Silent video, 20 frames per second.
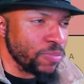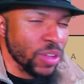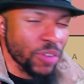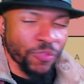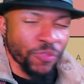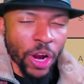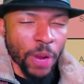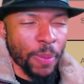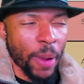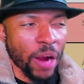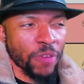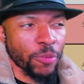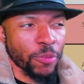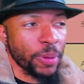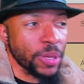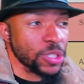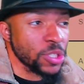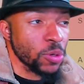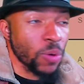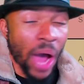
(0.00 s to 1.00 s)
very powerful
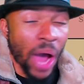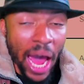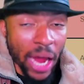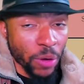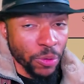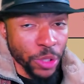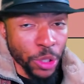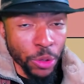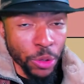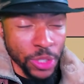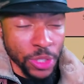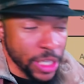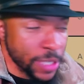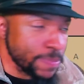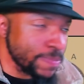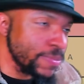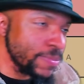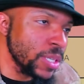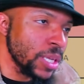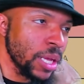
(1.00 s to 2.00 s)
pistol. I don't use it,
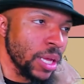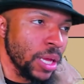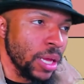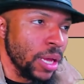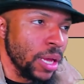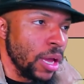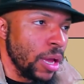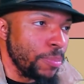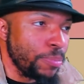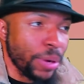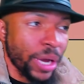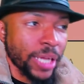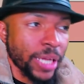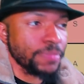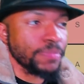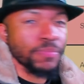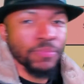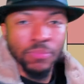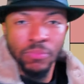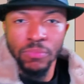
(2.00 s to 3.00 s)
but
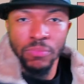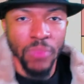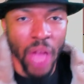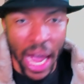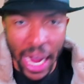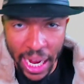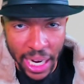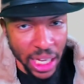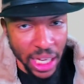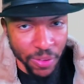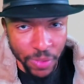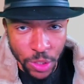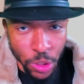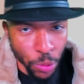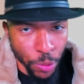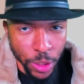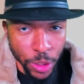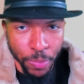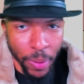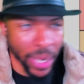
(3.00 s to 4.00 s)
I gotta give its due
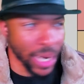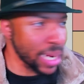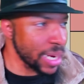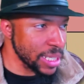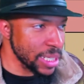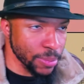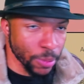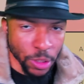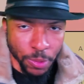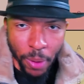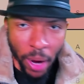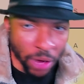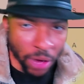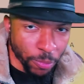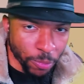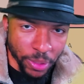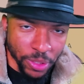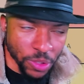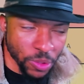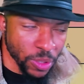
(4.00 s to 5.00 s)
respect. It is the most powerful
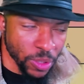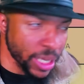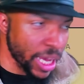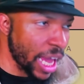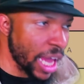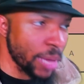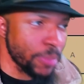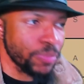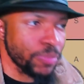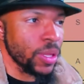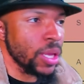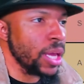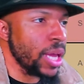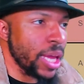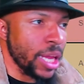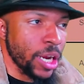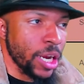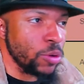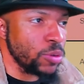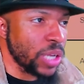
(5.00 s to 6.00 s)
pistol in the game,
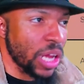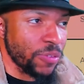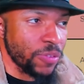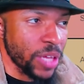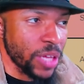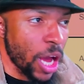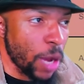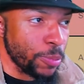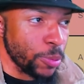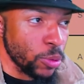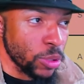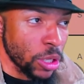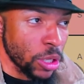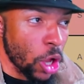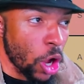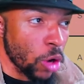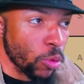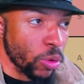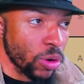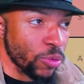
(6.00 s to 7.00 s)
and it'll definitely help you in the
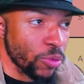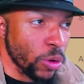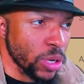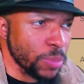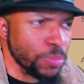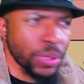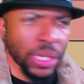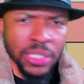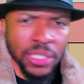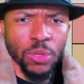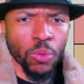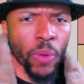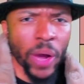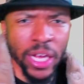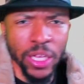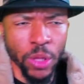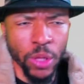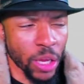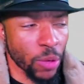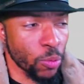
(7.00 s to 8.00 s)
long run, of course. And plus, the way
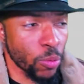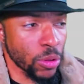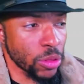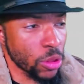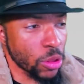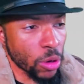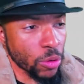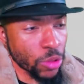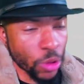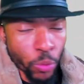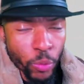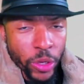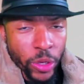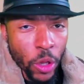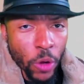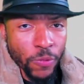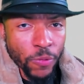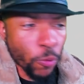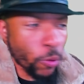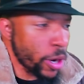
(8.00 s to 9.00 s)
the
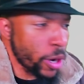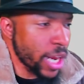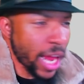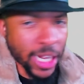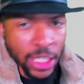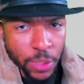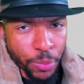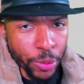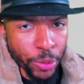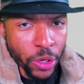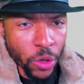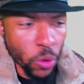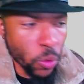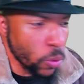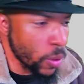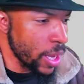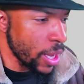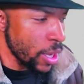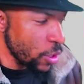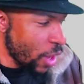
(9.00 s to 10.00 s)
reload for it, it's actually pretty
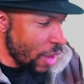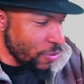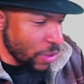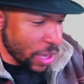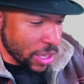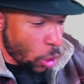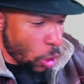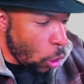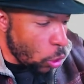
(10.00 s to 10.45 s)
cool. You have like the